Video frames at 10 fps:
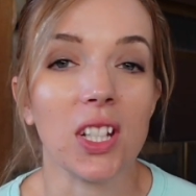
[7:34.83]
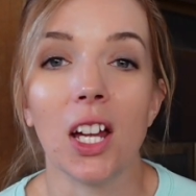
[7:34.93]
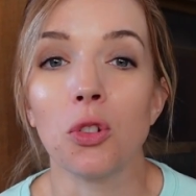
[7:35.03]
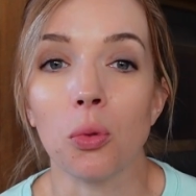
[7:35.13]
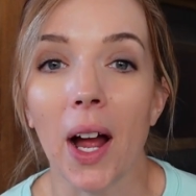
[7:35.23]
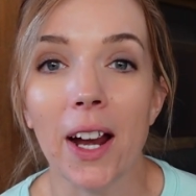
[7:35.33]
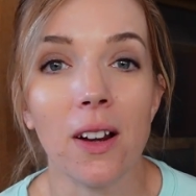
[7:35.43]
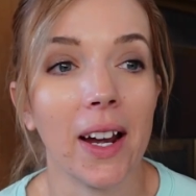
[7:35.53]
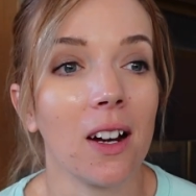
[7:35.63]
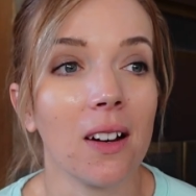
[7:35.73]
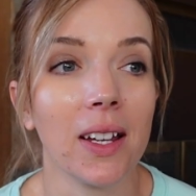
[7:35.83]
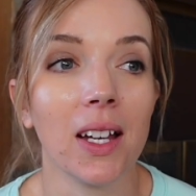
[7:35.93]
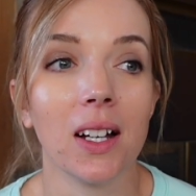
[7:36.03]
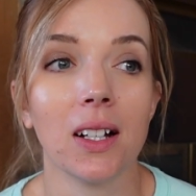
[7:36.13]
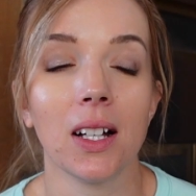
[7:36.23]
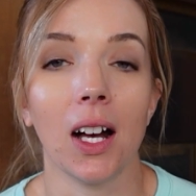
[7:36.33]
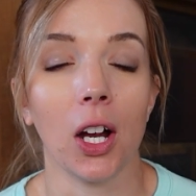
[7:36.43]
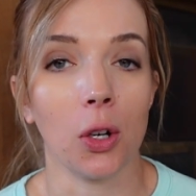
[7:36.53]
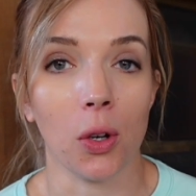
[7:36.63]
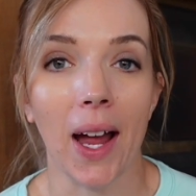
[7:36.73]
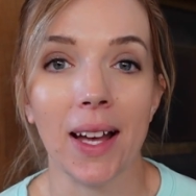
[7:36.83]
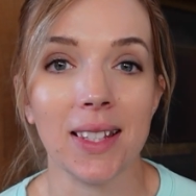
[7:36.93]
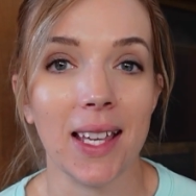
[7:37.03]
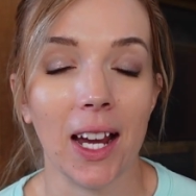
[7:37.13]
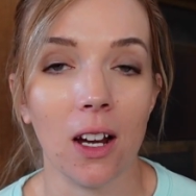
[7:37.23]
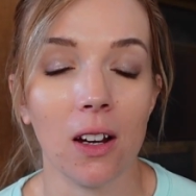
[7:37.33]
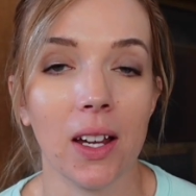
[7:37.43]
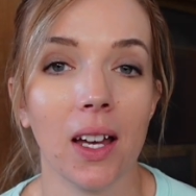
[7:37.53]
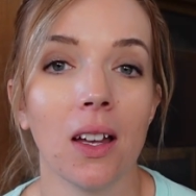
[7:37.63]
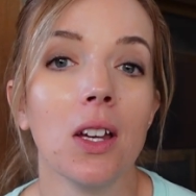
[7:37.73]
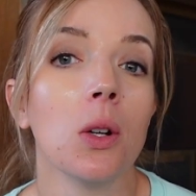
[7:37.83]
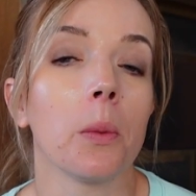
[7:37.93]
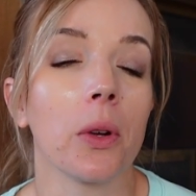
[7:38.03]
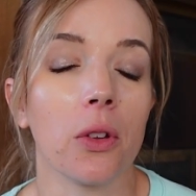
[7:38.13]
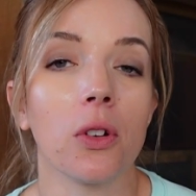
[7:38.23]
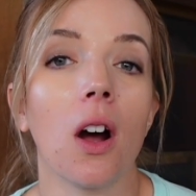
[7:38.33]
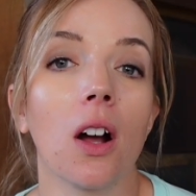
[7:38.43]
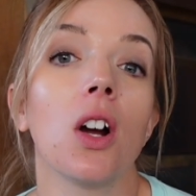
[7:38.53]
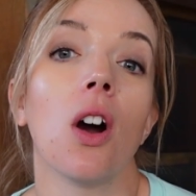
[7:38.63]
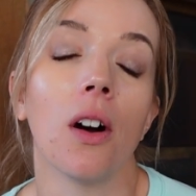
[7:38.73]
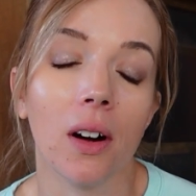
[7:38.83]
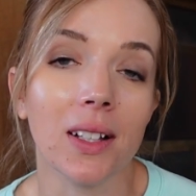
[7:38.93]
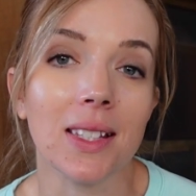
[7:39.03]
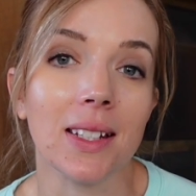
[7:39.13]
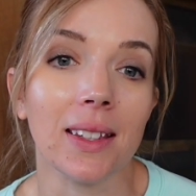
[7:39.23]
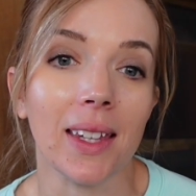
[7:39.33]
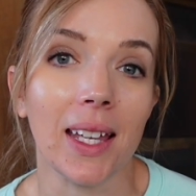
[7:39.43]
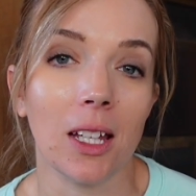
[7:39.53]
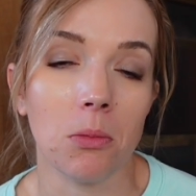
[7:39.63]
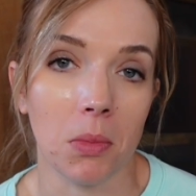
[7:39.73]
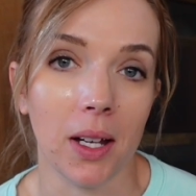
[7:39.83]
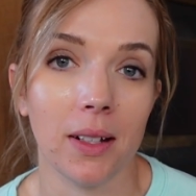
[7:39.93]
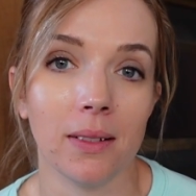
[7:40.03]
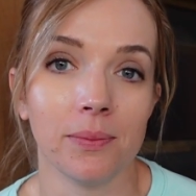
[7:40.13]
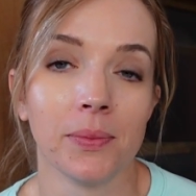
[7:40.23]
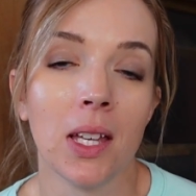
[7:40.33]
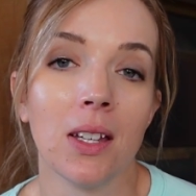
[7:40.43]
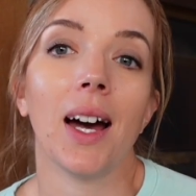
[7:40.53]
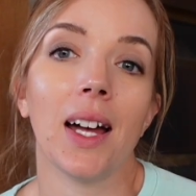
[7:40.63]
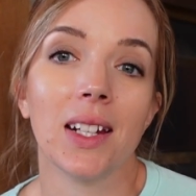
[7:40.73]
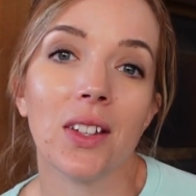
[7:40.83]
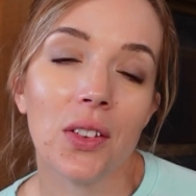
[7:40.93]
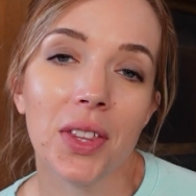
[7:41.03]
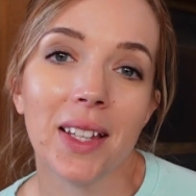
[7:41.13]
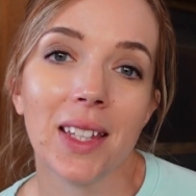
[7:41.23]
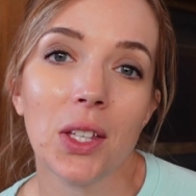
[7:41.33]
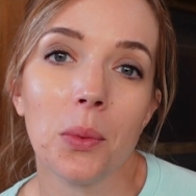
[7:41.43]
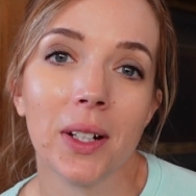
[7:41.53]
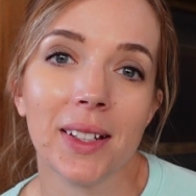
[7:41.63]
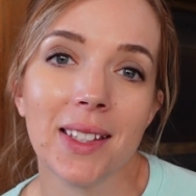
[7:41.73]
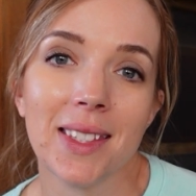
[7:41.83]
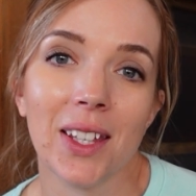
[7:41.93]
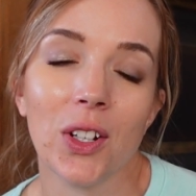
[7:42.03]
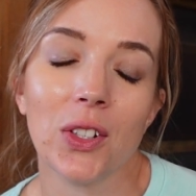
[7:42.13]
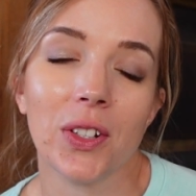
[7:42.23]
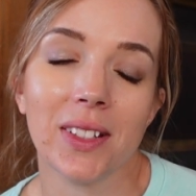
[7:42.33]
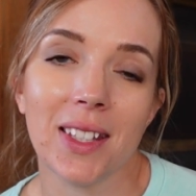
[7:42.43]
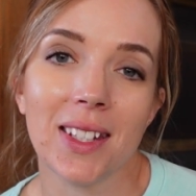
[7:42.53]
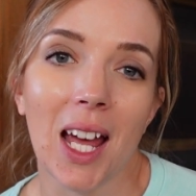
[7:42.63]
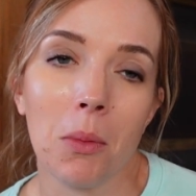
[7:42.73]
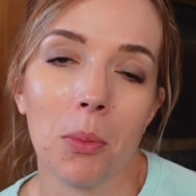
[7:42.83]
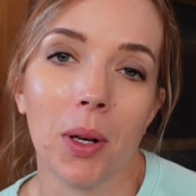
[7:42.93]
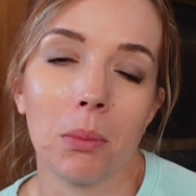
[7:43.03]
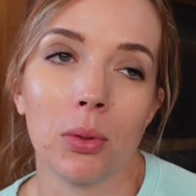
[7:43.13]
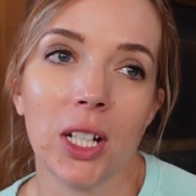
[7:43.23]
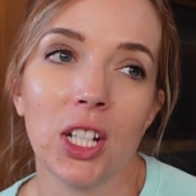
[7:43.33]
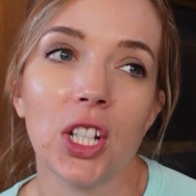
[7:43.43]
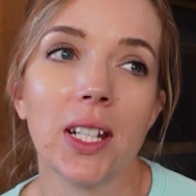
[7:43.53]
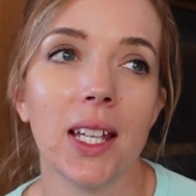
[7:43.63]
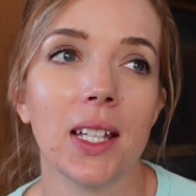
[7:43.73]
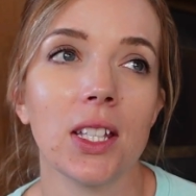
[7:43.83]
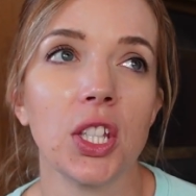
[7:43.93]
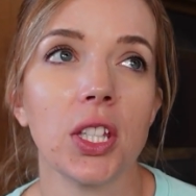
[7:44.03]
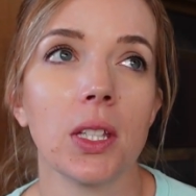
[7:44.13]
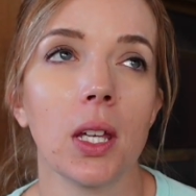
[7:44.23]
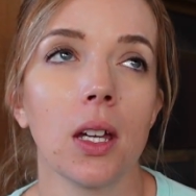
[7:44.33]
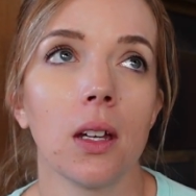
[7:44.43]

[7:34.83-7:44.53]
drier area, a grassy area where they're not constantly in mud. Another thing that you want to consider during this time of preparation is